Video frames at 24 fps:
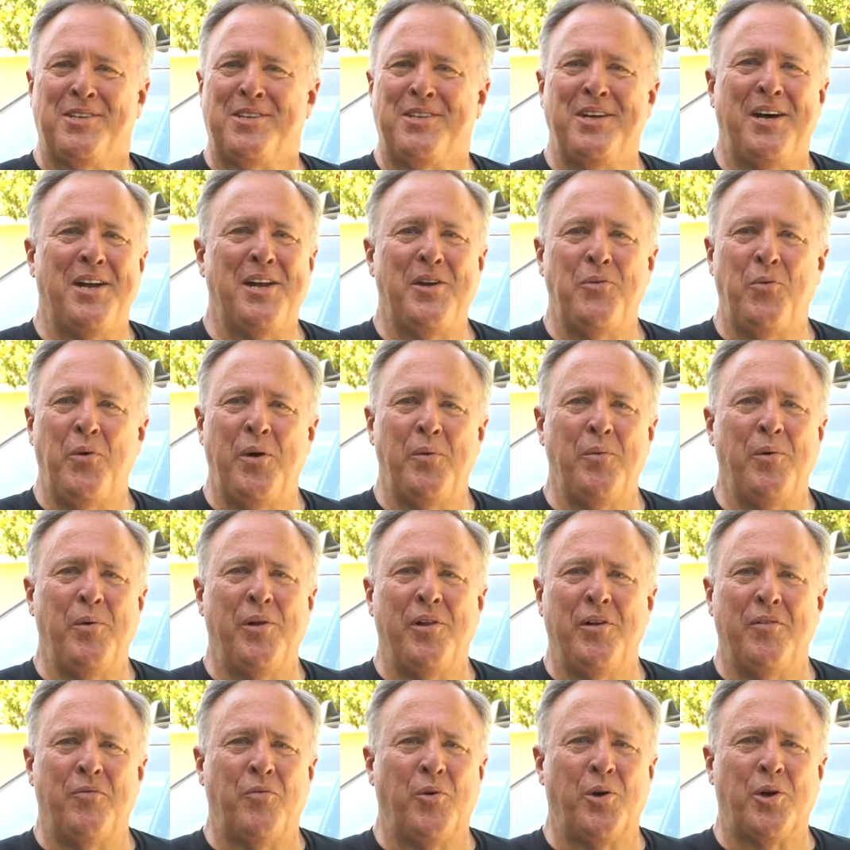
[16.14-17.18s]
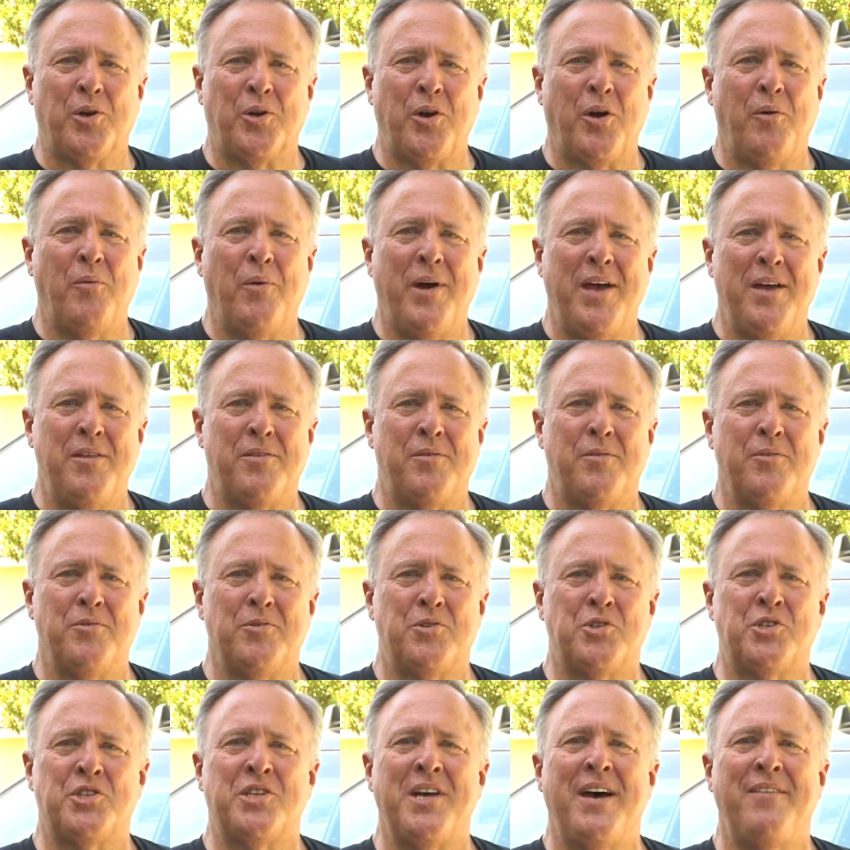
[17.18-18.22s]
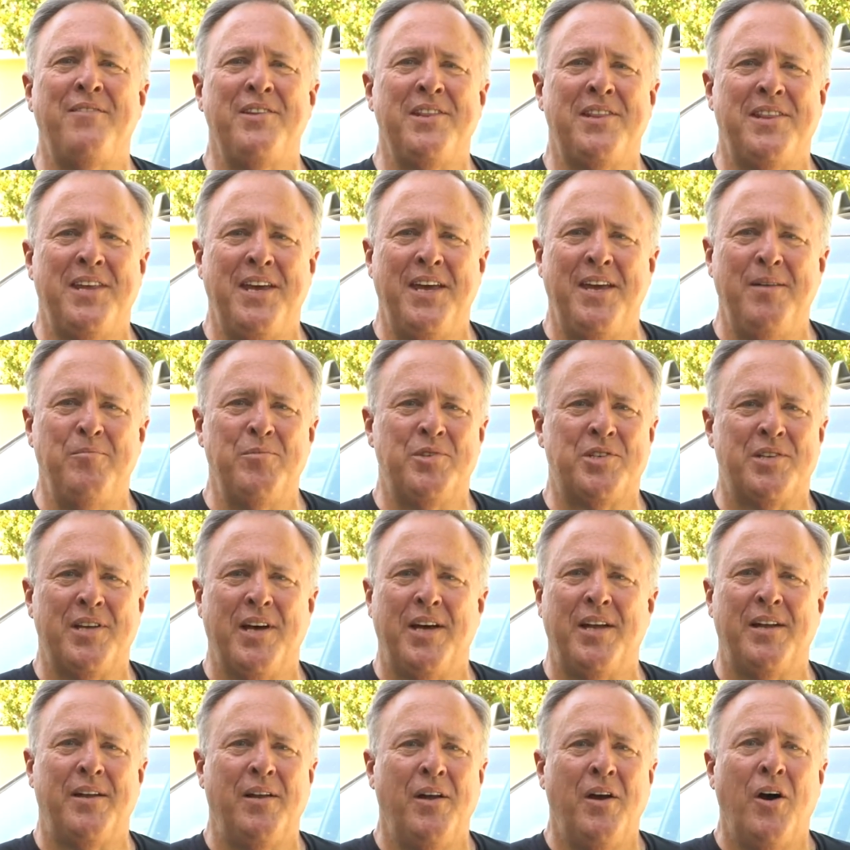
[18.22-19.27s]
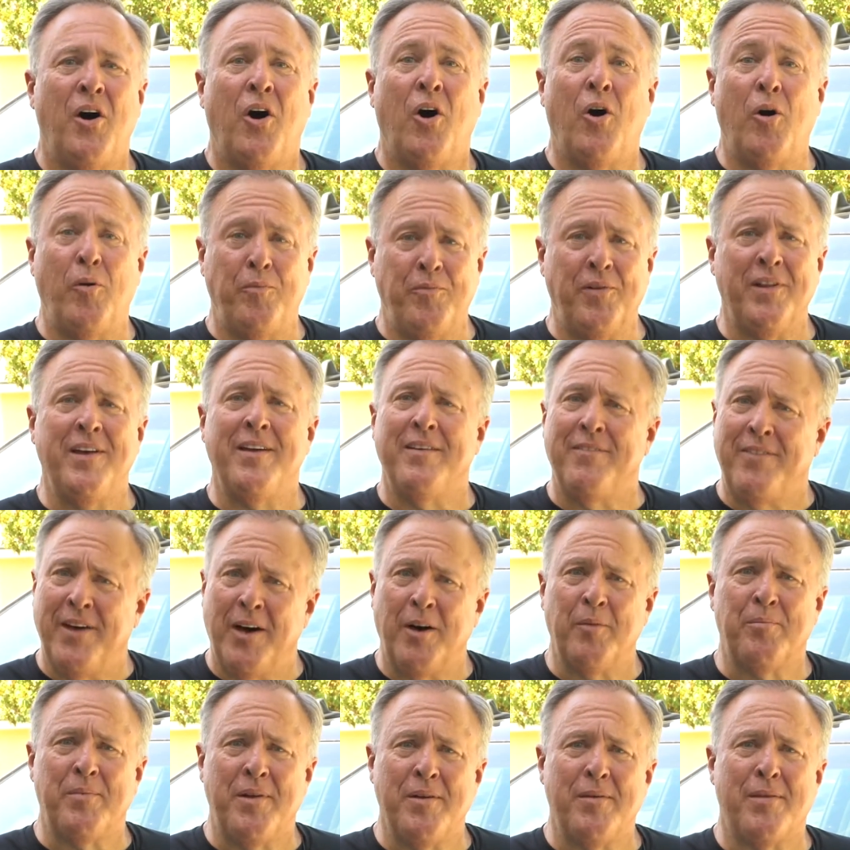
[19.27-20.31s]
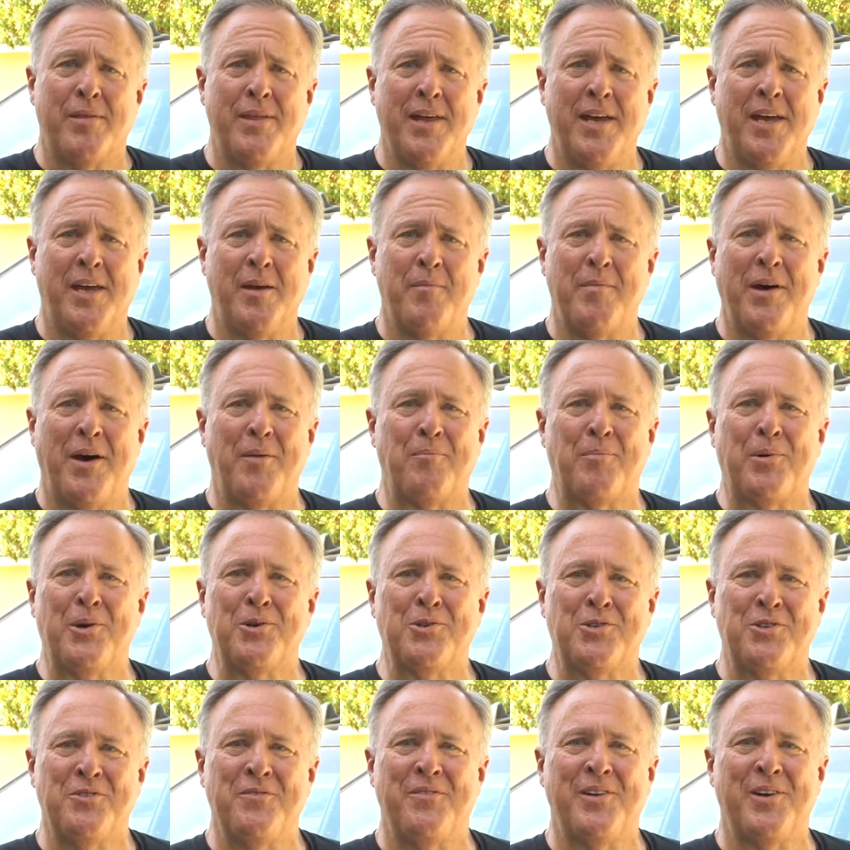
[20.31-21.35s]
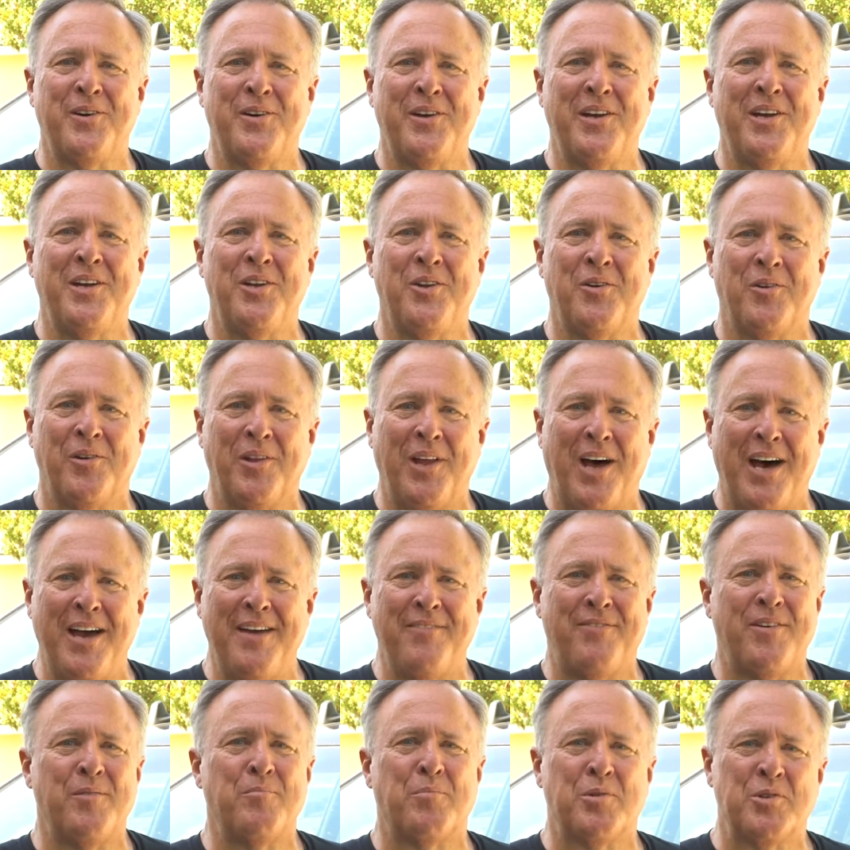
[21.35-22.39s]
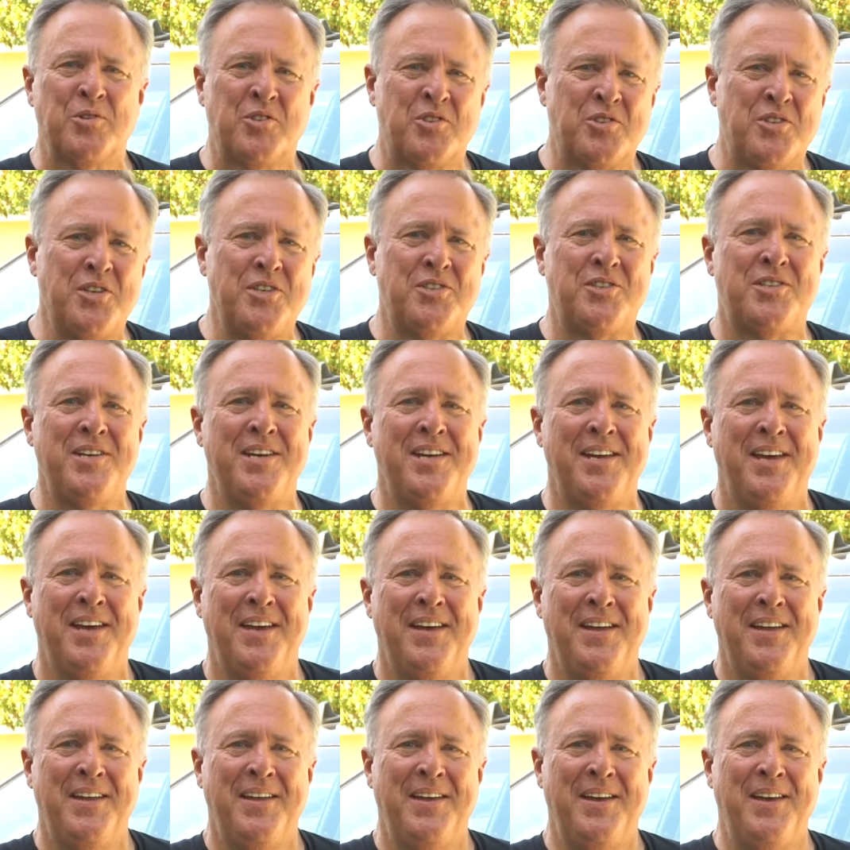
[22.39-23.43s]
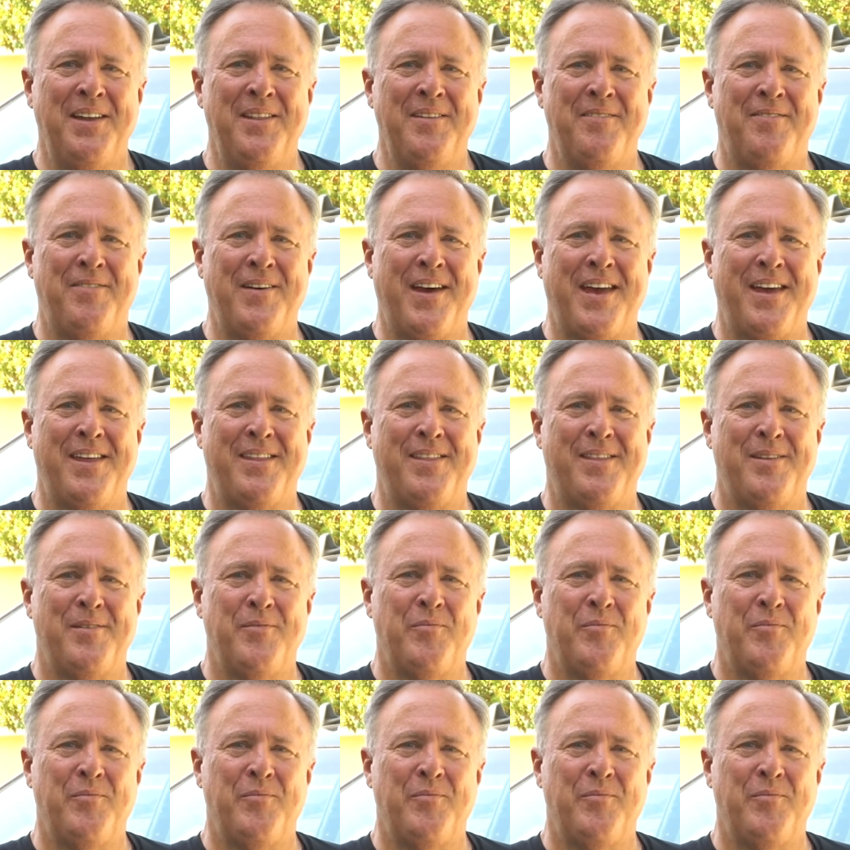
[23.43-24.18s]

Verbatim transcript: study, we will have worked our way through seven themes that hopefully have helped you think about persevering in your life and persisting in the faith.